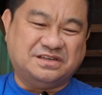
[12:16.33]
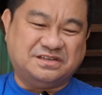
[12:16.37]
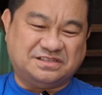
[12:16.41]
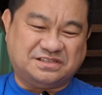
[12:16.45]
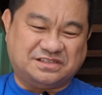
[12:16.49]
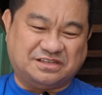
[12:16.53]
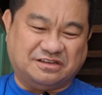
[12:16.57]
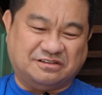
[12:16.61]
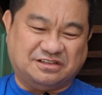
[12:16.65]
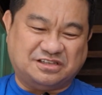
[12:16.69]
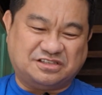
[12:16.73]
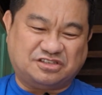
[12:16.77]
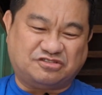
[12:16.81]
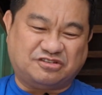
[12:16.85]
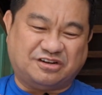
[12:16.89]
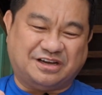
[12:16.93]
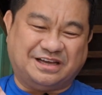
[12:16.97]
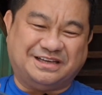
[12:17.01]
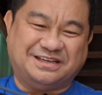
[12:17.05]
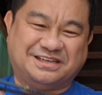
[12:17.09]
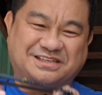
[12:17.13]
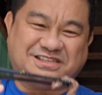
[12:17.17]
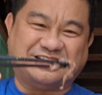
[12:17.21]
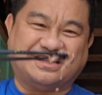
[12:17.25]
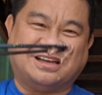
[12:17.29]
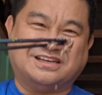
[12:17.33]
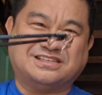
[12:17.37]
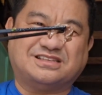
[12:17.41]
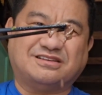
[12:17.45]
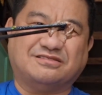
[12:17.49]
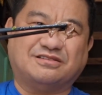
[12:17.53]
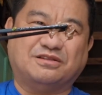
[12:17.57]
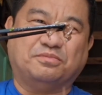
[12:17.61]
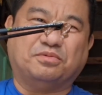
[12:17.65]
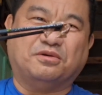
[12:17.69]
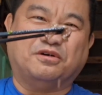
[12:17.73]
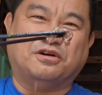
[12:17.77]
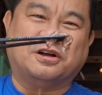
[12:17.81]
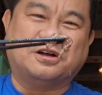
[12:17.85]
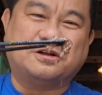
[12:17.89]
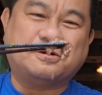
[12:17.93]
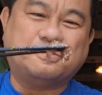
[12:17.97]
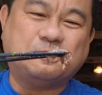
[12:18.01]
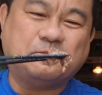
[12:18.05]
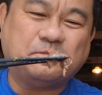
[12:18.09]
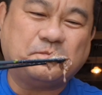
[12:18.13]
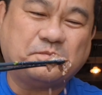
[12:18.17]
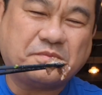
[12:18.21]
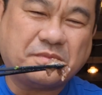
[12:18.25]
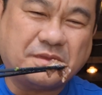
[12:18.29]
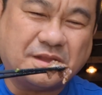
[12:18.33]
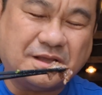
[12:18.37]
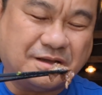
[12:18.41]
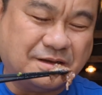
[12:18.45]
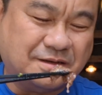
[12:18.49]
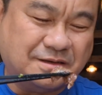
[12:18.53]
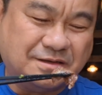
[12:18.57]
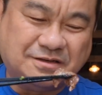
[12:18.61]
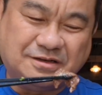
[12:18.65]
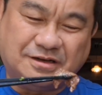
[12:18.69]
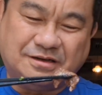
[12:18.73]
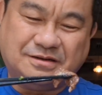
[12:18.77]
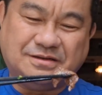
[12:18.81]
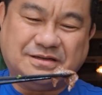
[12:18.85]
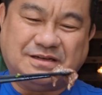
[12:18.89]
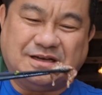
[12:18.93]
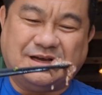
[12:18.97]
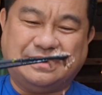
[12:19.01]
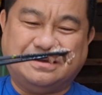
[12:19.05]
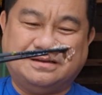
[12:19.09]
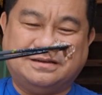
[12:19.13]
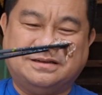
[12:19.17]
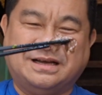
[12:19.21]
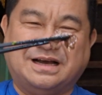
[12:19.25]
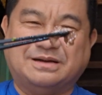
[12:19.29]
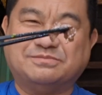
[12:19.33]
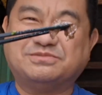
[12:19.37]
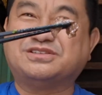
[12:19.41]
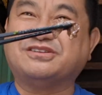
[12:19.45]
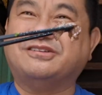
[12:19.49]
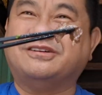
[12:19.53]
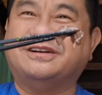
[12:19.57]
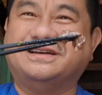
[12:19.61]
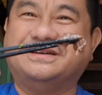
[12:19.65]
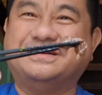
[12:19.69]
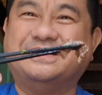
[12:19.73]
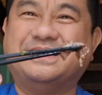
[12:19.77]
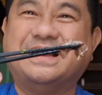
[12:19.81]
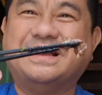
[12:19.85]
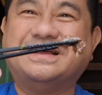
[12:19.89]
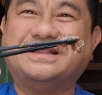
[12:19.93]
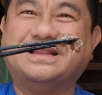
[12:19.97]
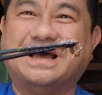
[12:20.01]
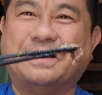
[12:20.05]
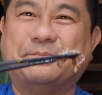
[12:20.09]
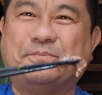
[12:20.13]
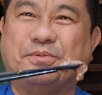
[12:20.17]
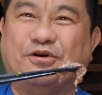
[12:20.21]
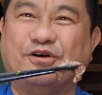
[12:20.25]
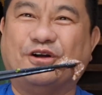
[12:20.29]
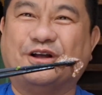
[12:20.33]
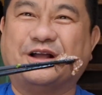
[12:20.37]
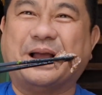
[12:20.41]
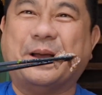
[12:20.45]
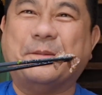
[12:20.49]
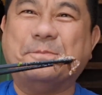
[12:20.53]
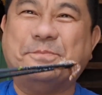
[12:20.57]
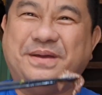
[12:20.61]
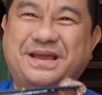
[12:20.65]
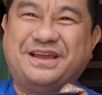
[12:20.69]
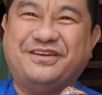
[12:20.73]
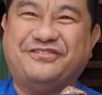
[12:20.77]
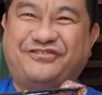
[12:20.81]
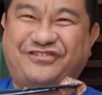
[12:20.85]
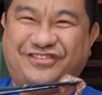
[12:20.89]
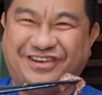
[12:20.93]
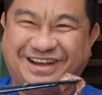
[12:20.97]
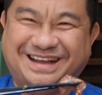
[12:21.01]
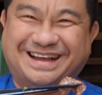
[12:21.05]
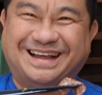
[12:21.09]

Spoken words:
So let's try a slice of the pork. I'm sorry, not pork, beef.